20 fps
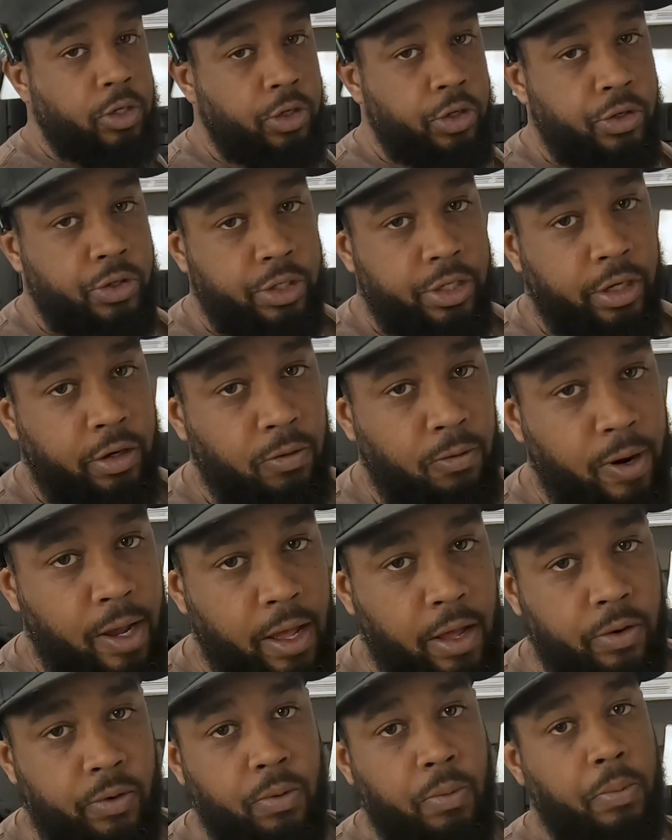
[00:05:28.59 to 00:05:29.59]
sure you stick
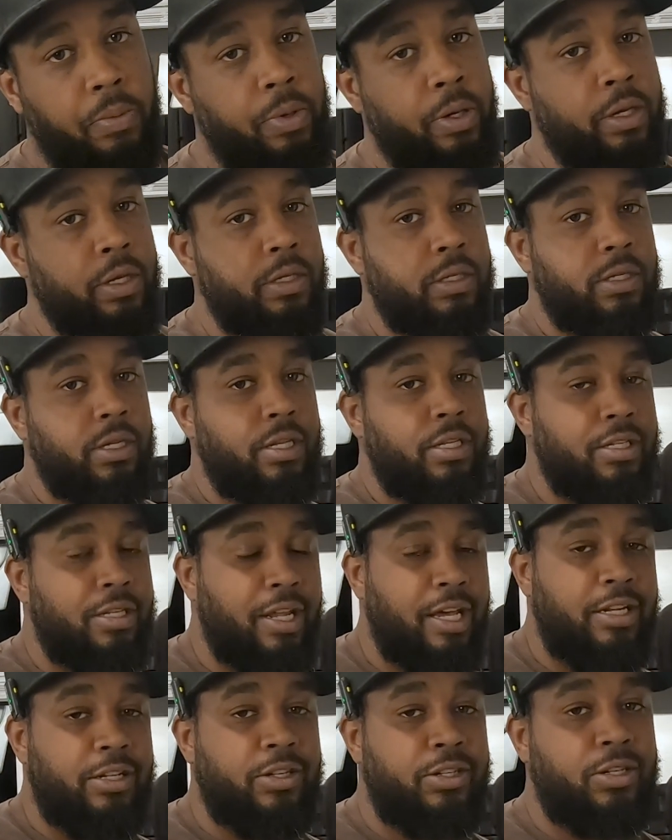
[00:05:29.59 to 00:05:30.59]
around because it's
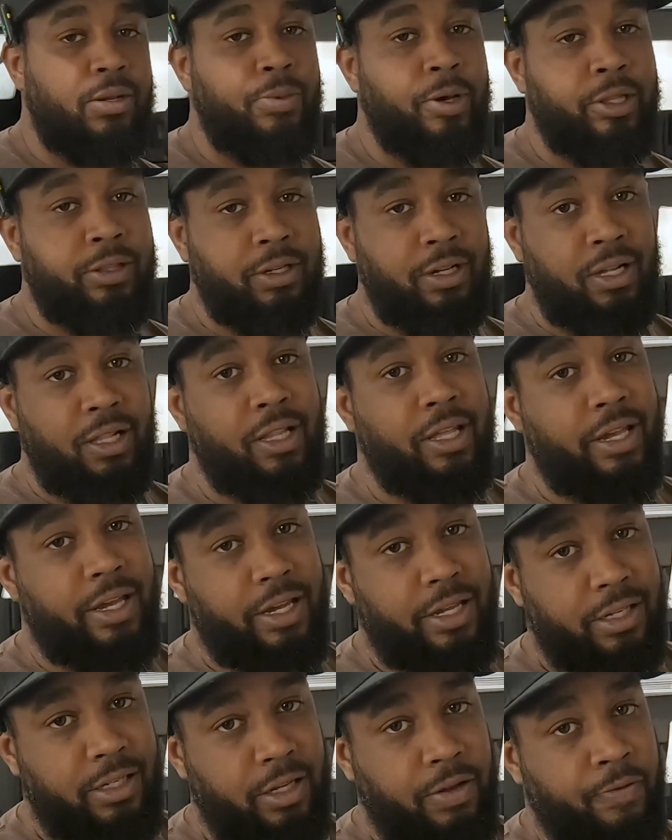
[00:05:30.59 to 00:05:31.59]
not just about the
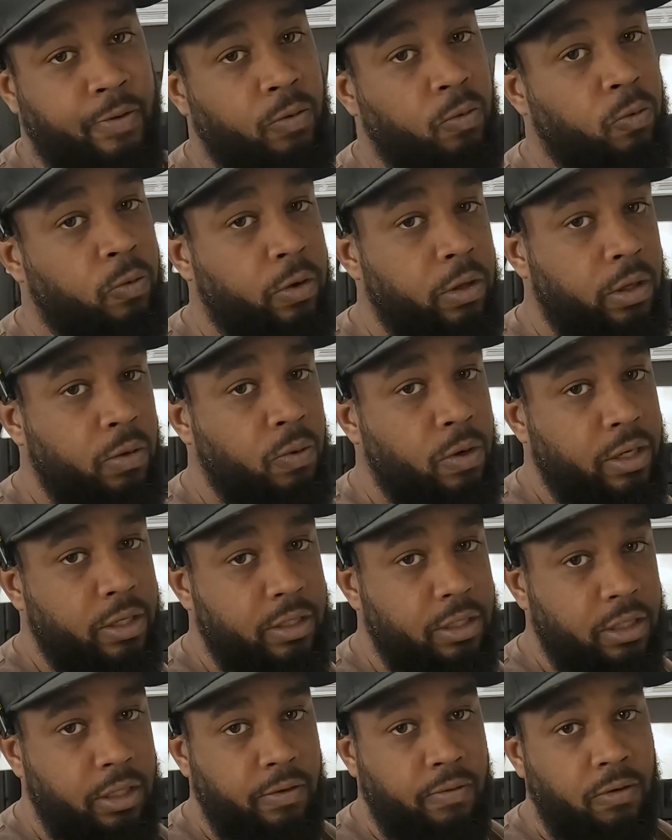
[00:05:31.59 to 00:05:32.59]
glaze. If you really want to
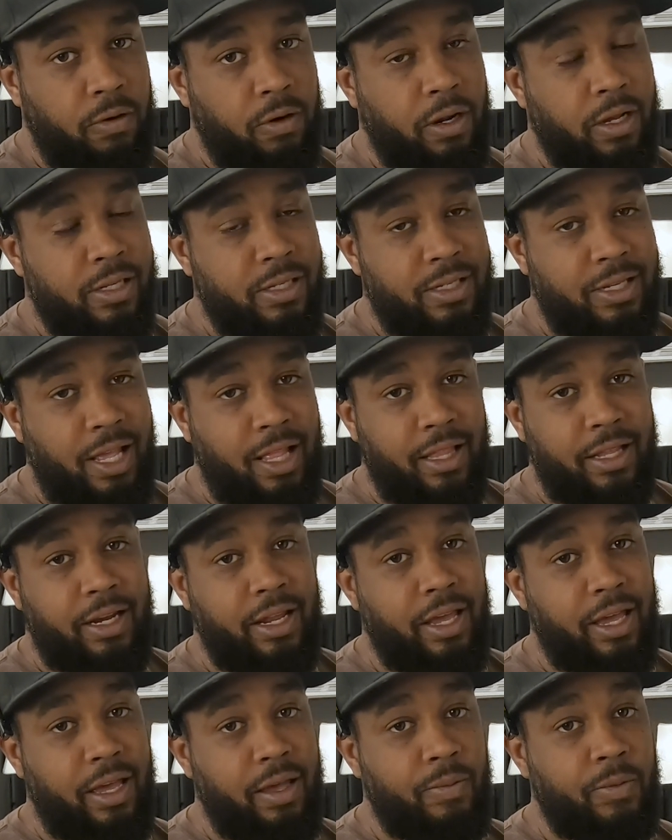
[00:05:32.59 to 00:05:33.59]
deliver a solid
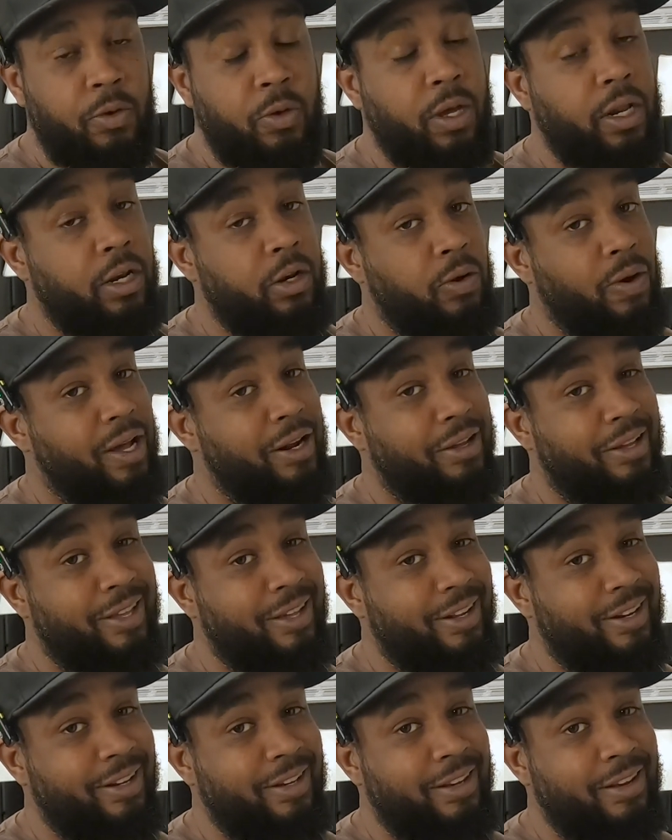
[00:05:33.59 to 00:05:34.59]
ham, you gotta know how to
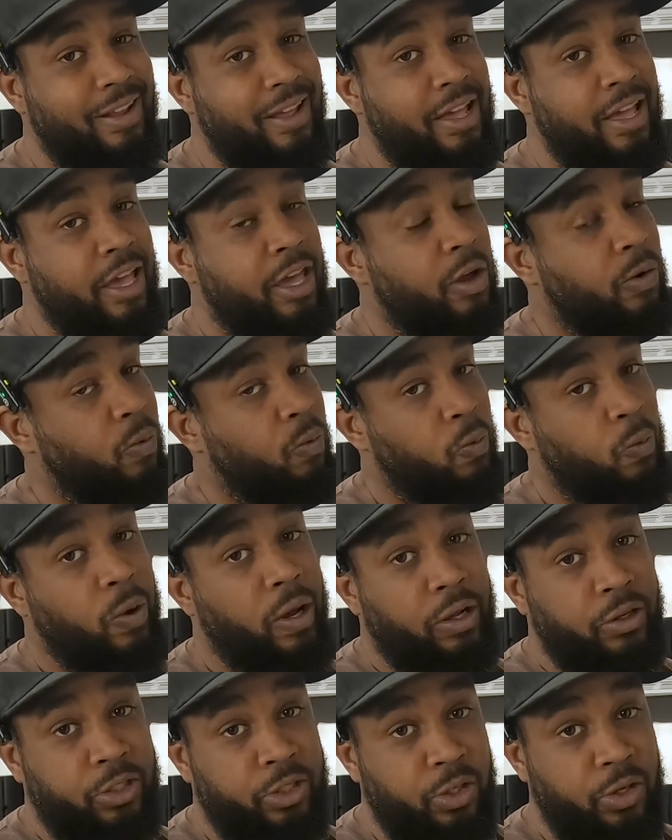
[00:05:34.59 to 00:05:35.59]
cut it. And
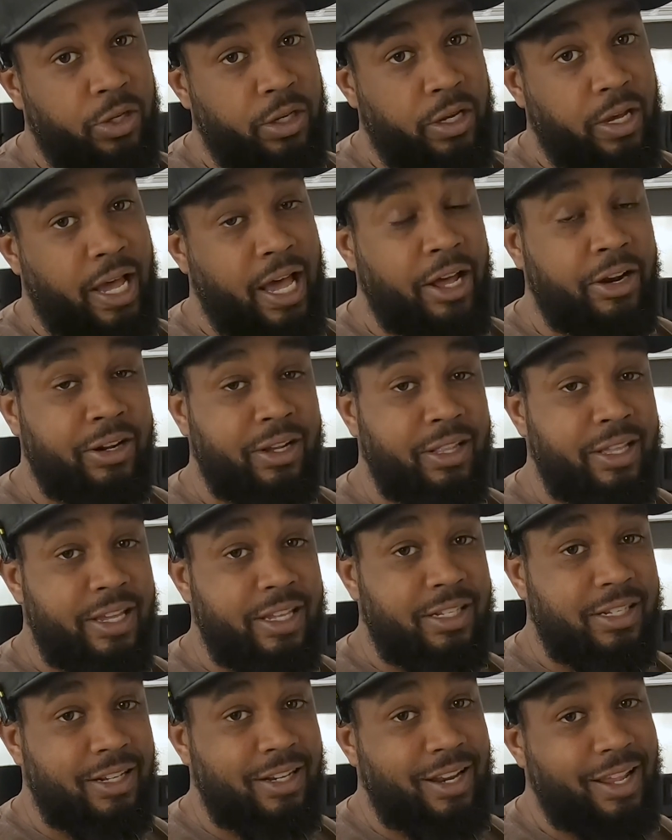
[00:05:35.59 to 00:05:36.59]
I'll show you how to
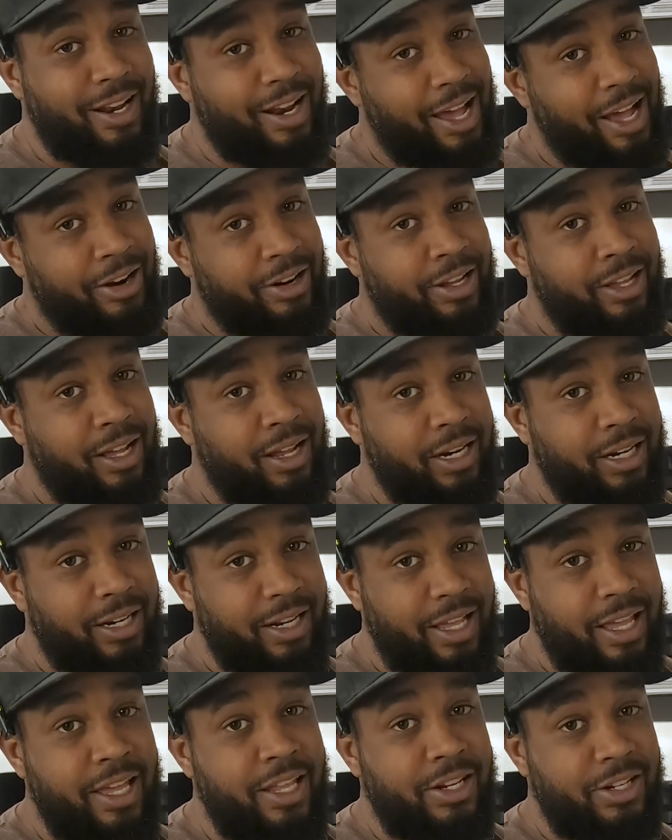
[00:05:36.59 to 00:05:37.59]
glaze it and how to cut it
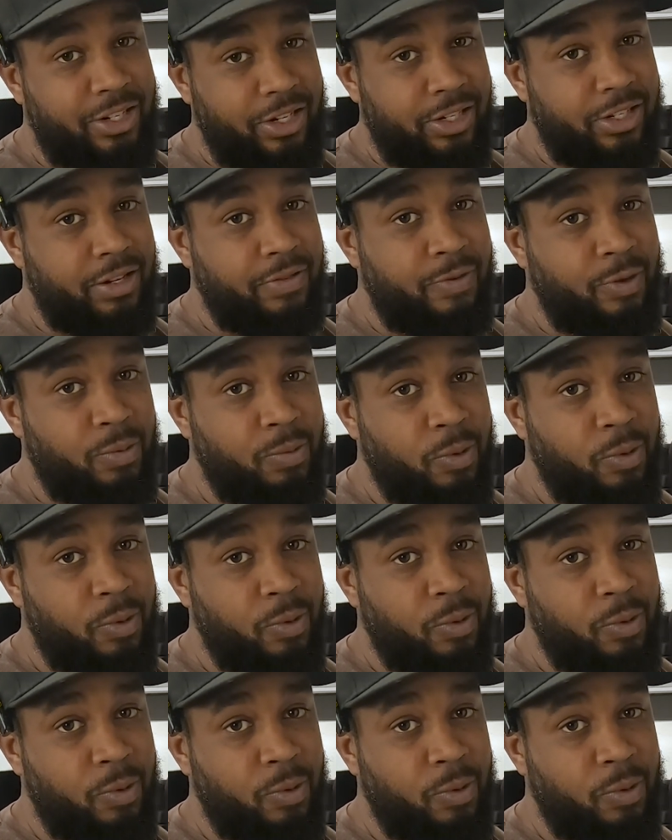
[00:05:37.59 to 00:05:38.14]
in just a few